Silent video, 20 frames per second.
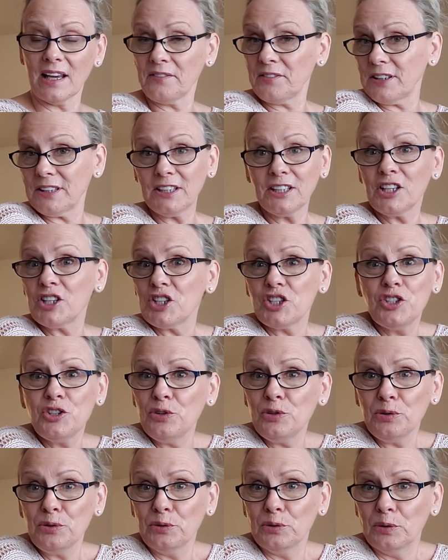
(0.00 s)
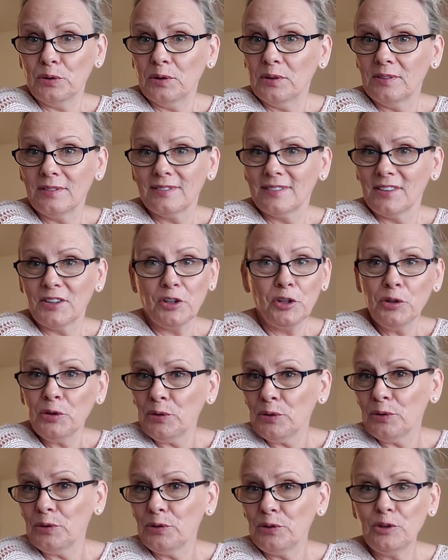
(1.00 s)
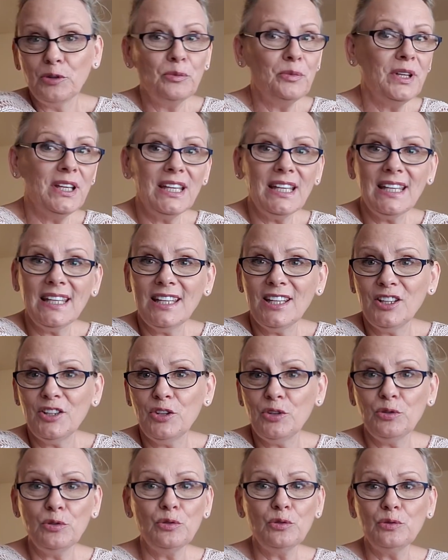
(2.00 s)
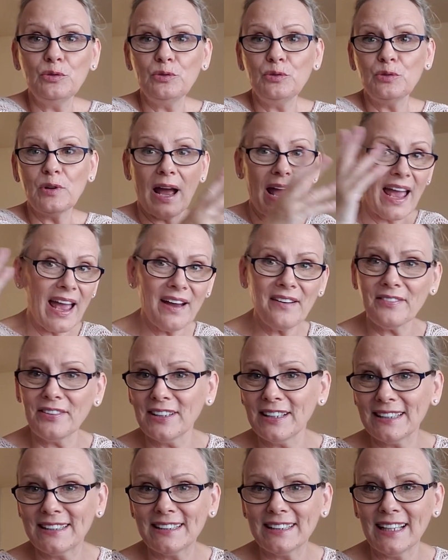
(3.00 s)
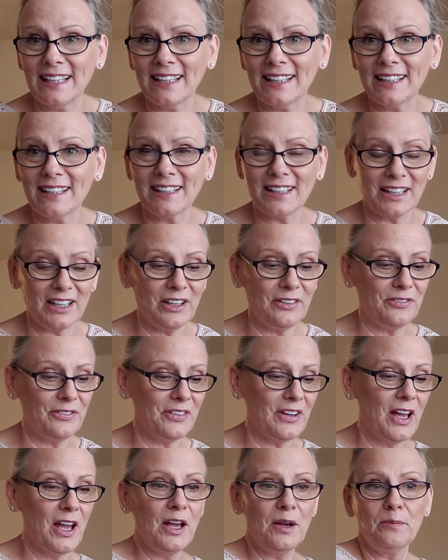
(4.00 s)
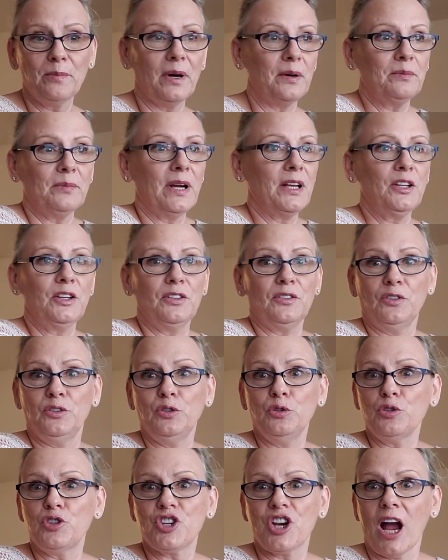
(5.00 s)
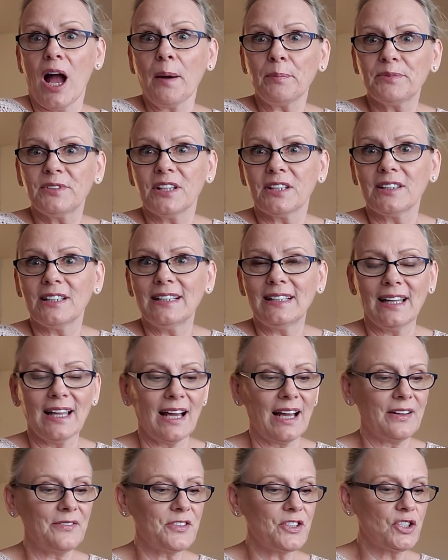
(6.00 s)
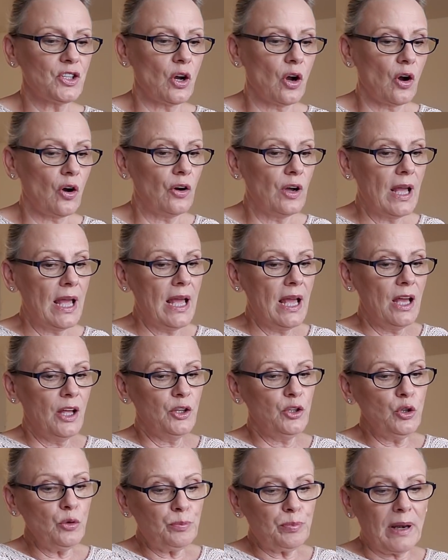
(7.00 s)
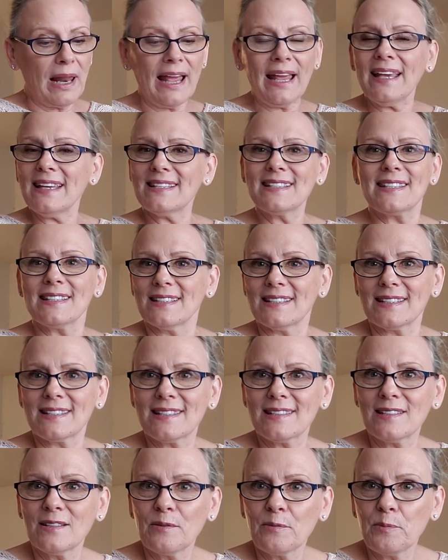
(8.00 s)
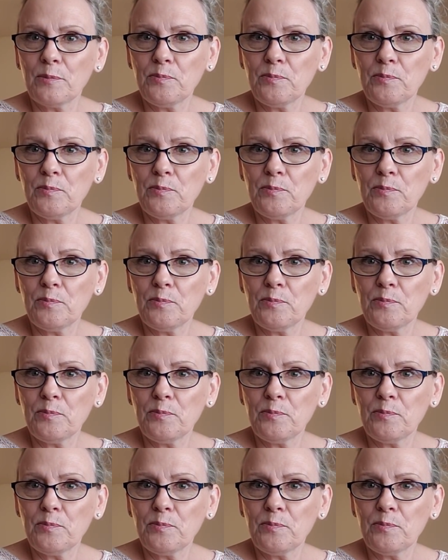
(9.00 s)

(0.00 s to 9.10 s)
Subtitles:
Everything is new. New me, new everything. If my new chapter in life. So, new places.